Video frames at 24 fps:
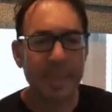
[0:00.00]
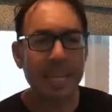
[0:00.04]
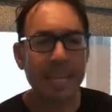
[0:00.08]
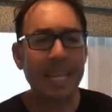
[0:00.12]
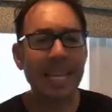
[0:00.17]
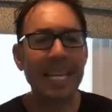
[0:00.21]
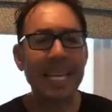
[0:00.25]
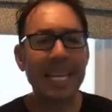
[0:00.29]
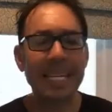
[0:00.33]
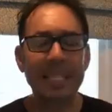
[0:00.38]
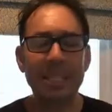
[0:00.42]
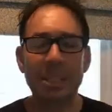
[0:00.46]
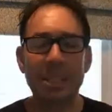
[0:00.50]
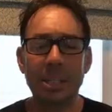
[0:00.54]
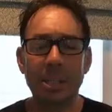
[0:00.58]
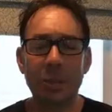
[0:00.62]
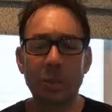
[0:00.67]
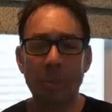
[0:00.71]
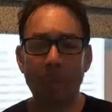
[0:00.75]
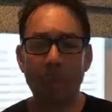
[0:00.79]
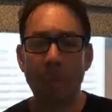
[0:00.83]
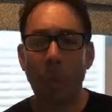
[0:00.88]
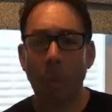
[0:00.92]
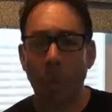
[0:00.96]
That's to
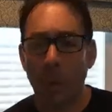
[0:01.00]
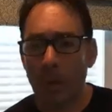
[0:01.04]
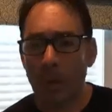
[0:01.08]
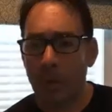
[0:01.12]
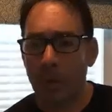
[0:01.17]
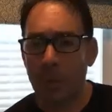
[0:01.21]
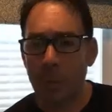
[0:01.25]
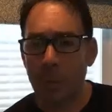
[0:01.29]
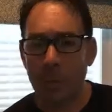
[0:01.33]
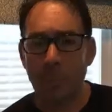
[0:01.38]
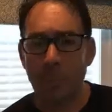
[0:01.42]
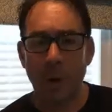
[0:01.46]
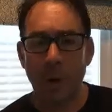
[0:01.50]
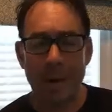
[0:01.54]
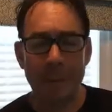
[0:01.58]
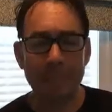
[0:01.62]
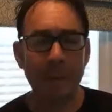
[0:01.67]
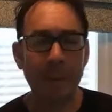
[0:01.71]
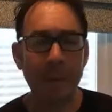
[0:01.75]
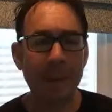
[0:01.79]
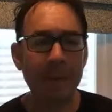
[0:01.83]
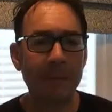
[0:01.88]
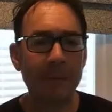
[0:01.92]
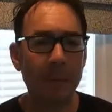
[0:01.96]
support third-party
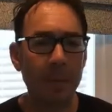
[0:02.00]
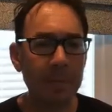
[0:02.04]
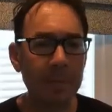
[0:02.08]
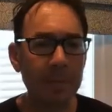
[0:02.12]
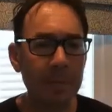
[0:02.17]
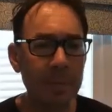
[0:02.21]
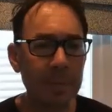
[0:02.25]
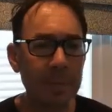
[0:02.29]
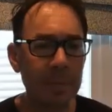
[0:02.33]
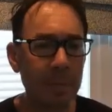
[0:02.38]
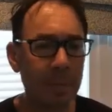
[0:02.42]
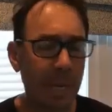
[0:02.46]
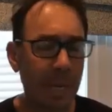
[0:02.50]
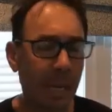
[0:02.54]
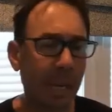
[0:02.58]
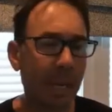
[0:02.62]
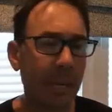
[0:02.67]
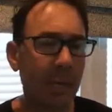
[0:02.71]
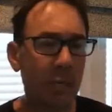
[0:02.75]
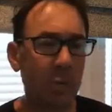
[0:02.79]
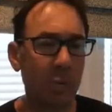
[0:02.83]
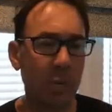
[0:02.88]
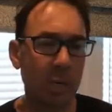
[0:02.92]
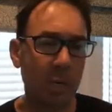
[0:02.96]
platforms
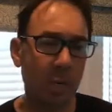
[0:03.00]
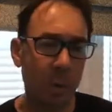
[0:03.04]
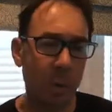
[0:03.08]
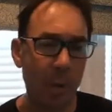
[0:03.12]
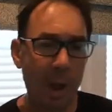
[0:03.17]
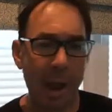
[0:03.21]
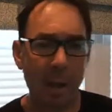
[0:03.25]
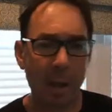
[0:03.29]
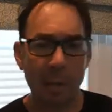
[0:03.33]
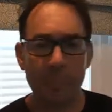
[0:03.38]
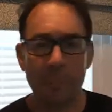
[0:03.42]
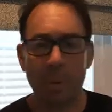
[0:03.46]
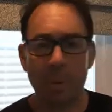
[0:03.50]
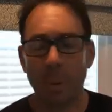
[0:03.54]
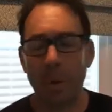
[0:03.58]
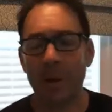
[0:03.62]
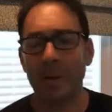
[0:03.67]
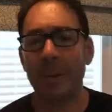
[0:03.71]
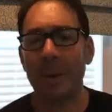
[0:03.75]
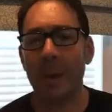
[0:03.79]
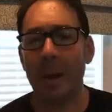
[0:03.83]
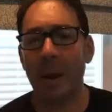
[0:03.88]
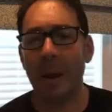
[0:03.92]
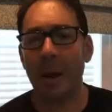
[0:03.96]
because we know how important they
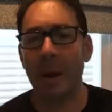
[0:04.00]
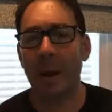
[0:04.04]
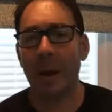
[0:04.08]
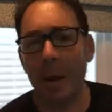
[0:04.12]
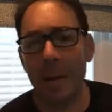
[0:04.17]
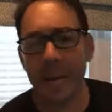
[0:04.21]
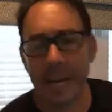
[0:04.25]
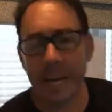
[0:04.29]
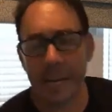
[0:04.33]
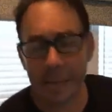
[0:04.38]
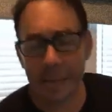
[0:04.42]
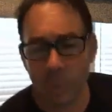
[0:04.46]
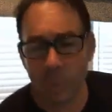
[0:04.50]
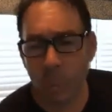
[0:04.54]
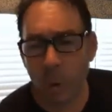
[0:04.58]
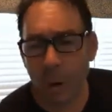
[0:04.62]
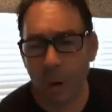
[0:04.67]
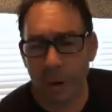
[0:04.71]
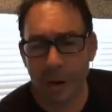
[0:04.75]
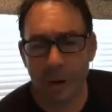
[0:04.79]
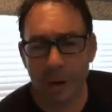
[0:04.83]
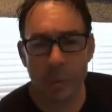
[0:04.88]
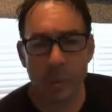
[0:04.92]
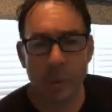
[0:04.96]
are in
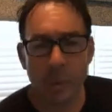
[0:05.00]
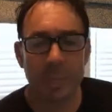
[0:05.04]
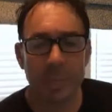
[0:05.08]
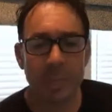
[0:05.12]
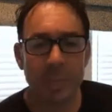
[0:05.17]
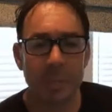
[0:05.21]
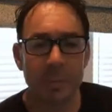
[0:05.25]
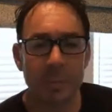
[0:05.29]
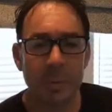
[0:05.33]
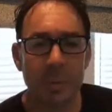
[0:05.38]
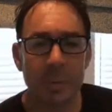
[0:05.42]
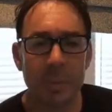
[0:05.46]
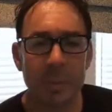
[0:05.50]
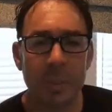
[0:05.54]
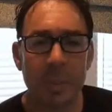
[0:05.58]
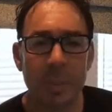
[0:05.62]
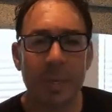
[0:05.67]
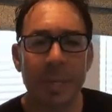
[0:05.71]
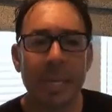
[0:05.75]
acquiring new customers.